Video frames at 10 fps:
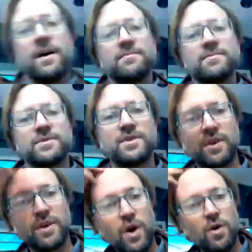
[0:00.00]
during
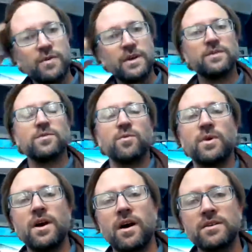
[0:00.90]
COVID,
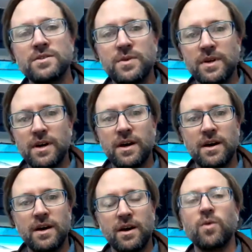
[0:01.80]
we are doing
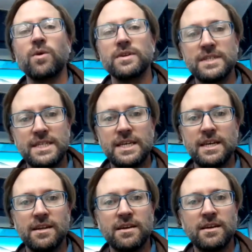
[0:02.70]
a
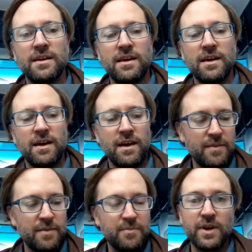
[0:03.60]
quarantine
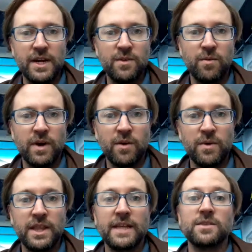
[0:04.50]
period where we
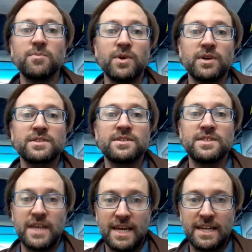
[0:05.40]
let the books
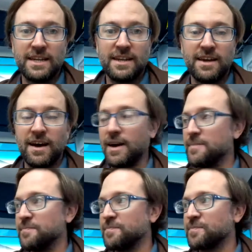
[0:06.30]
sit.
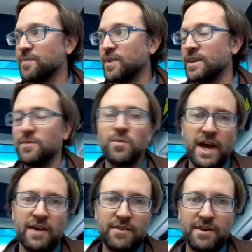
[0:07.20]
We
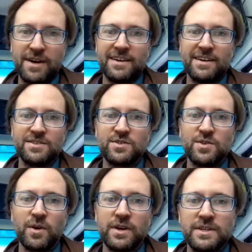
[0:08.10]
have a
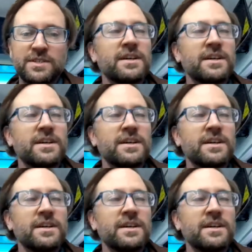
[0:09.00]
storage.